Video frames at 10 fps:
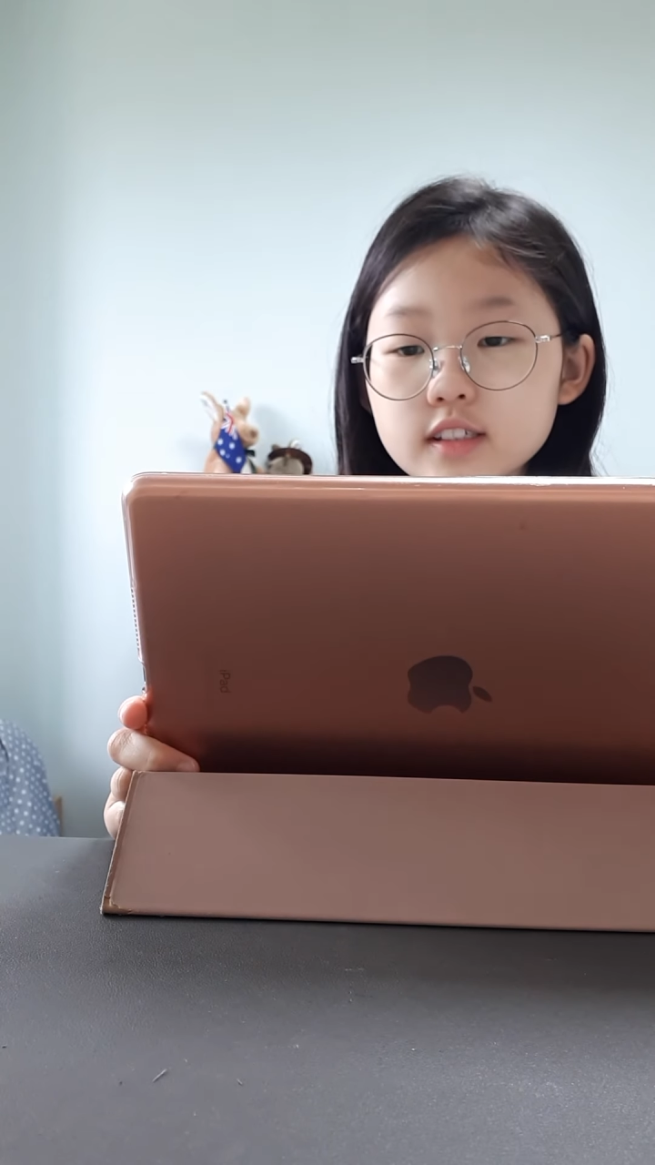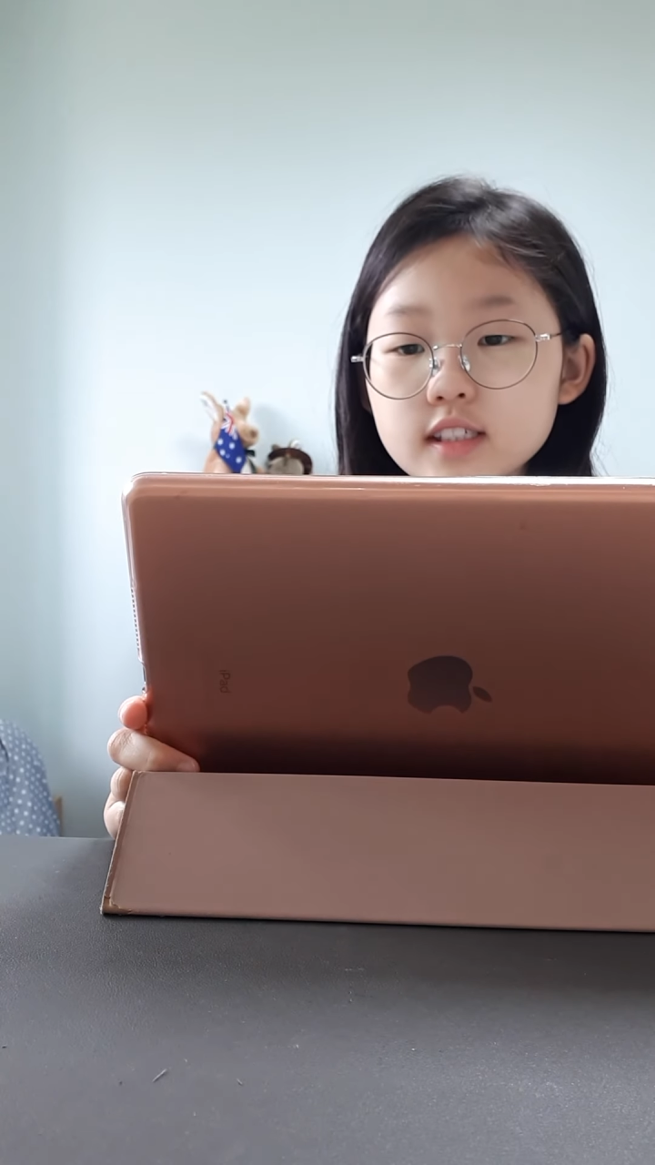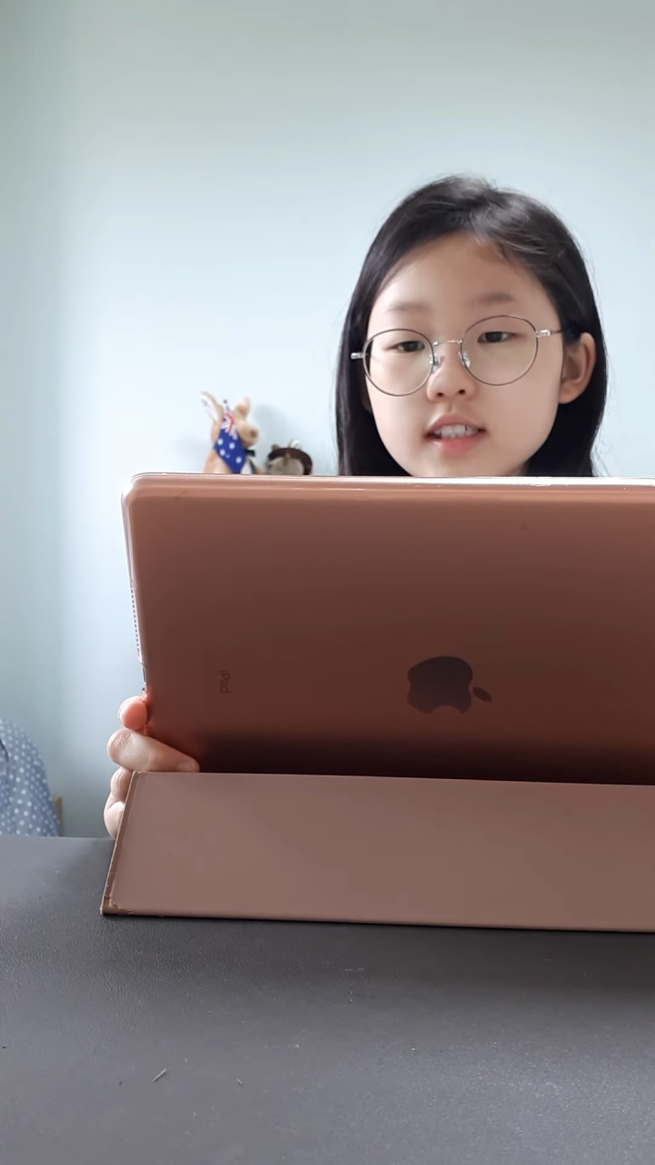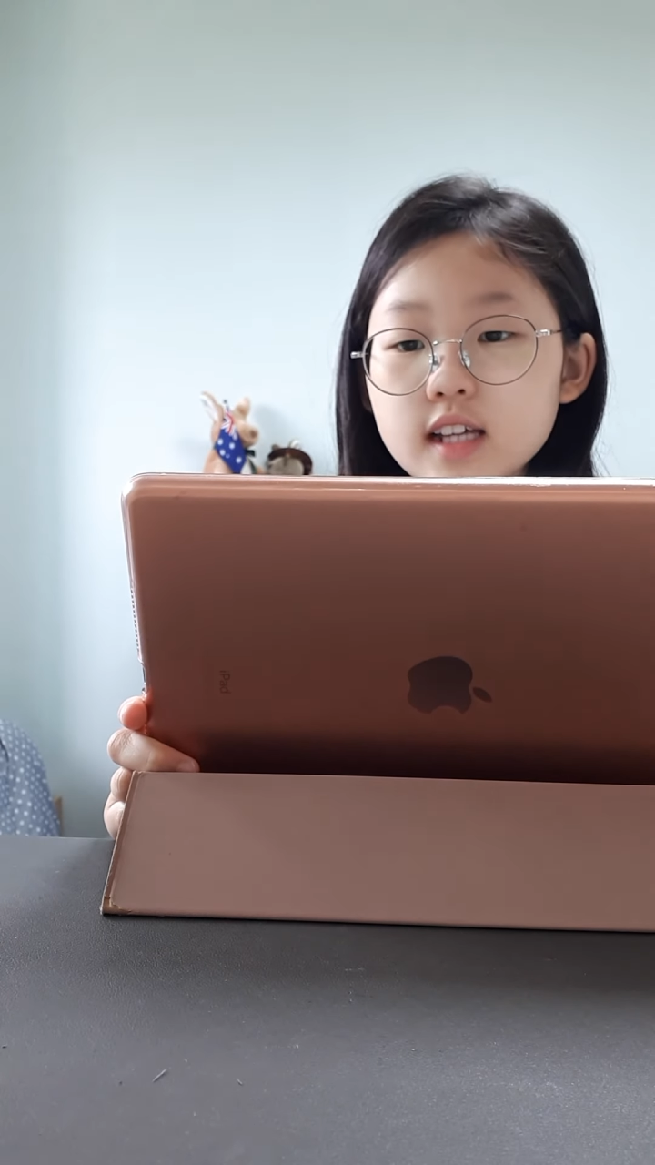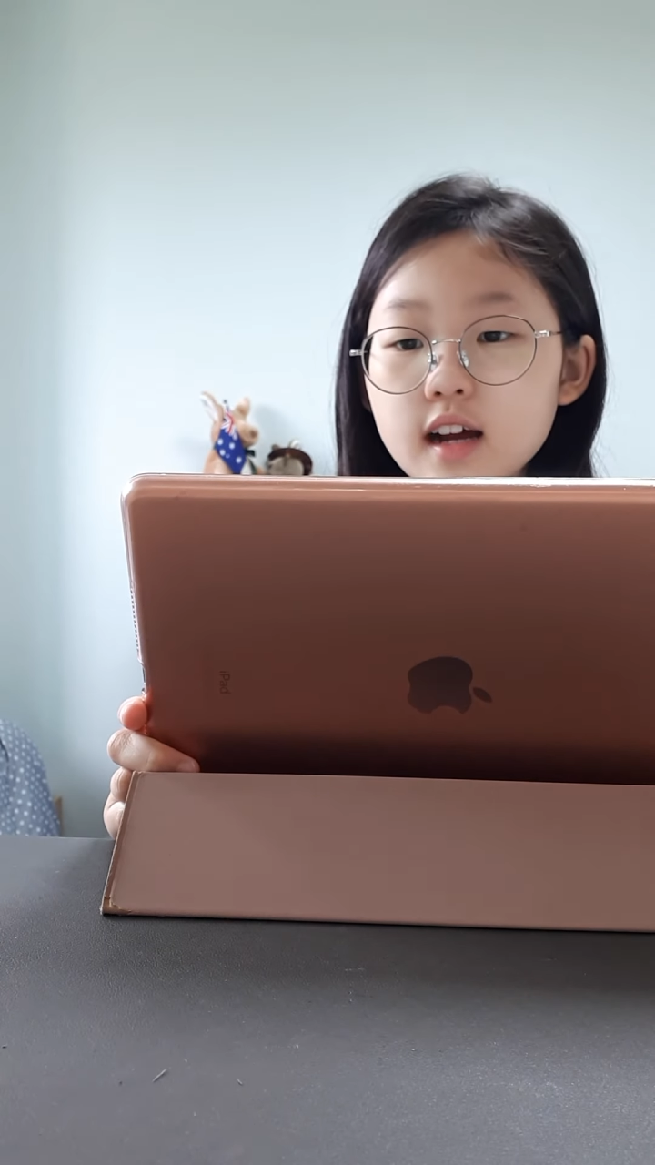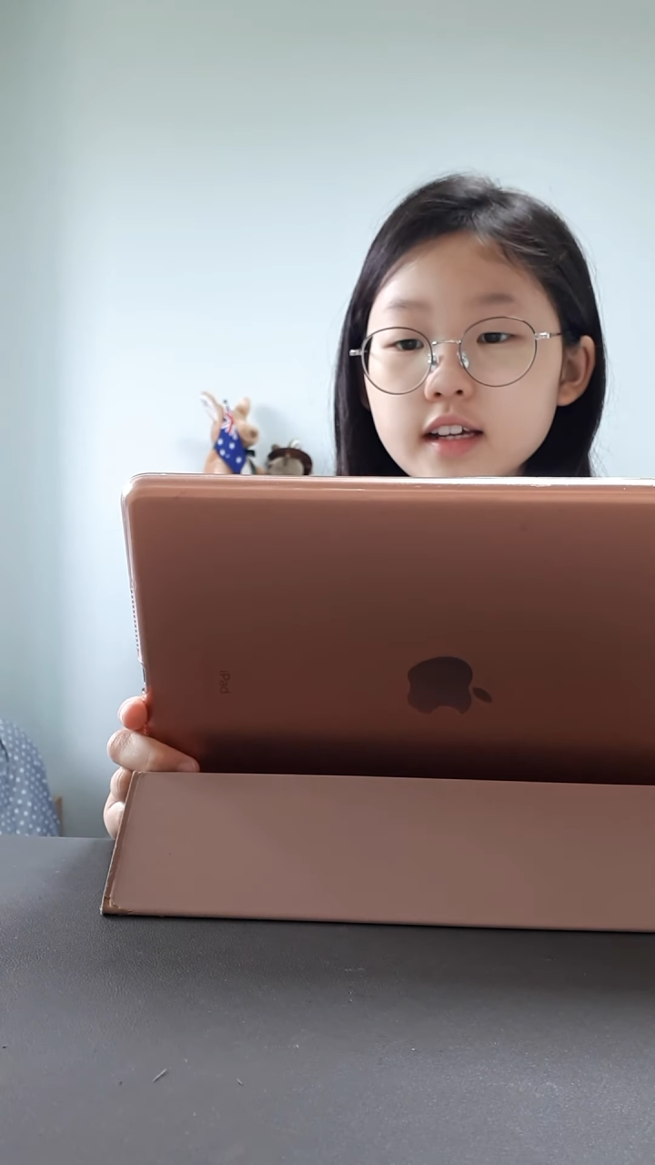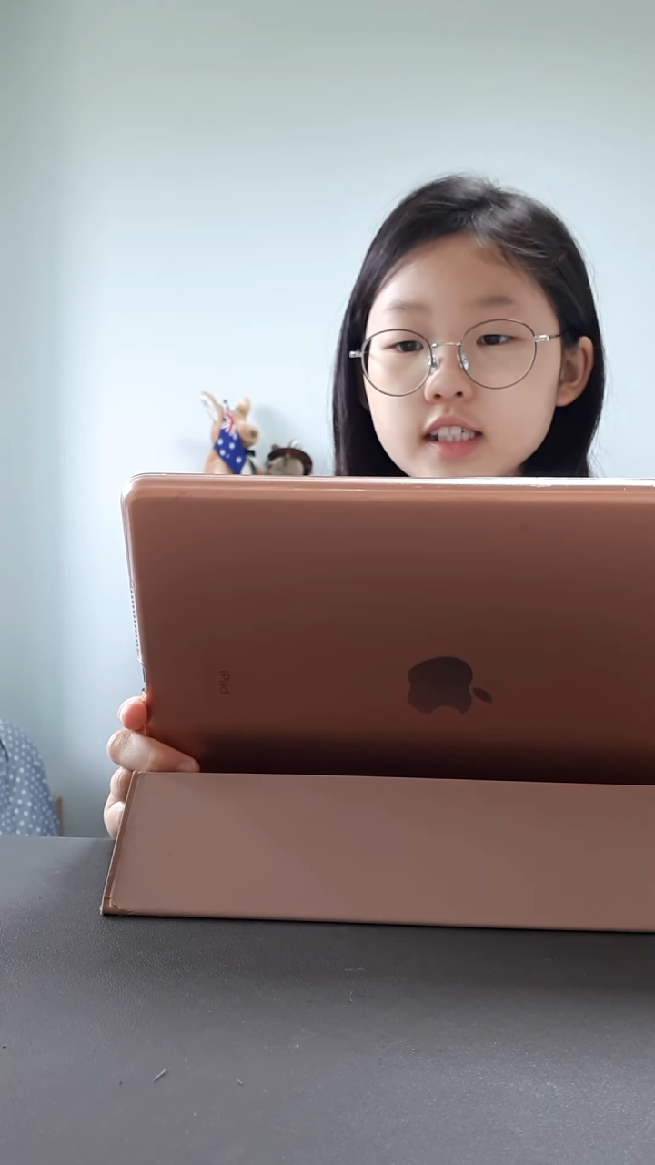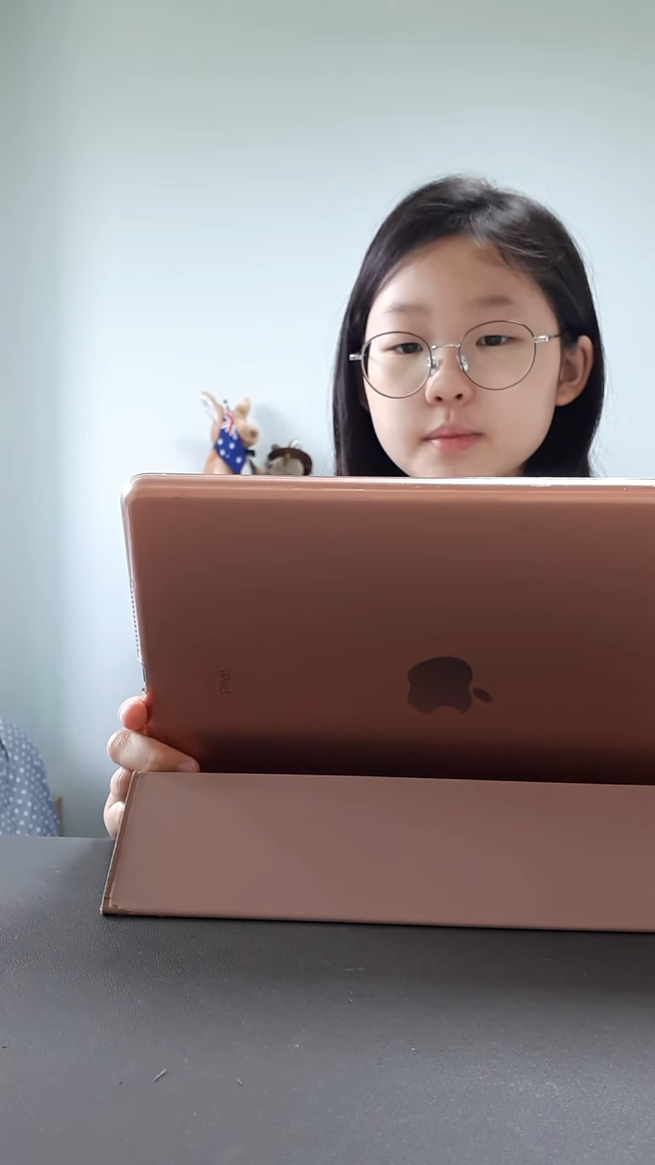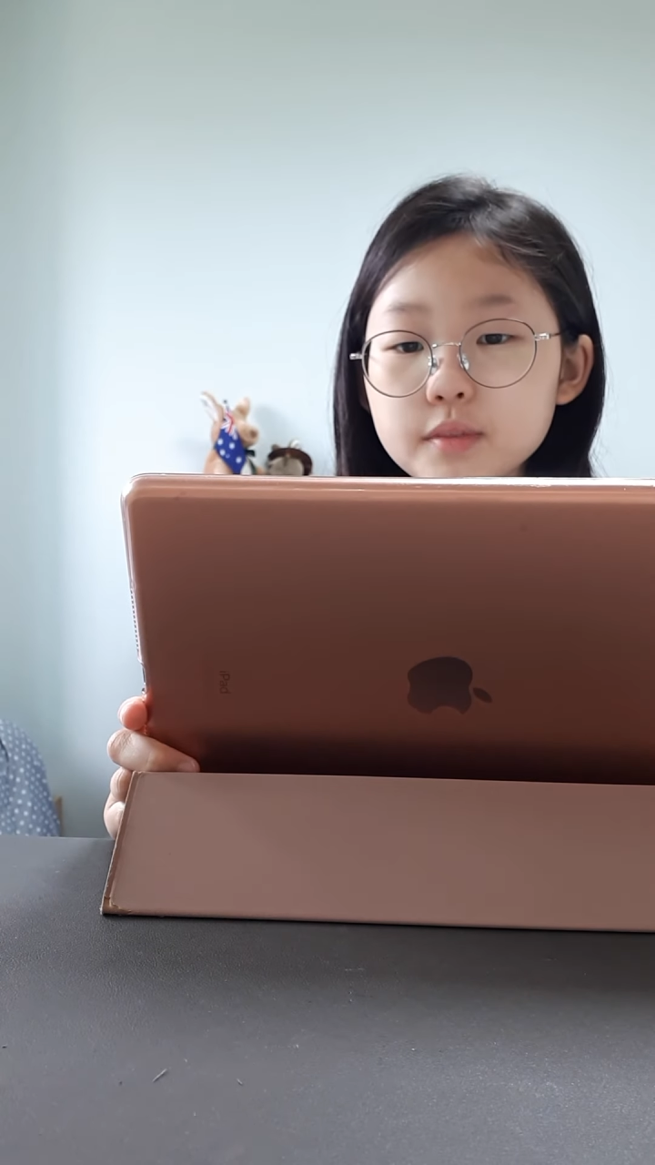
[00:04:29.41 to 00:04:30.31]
science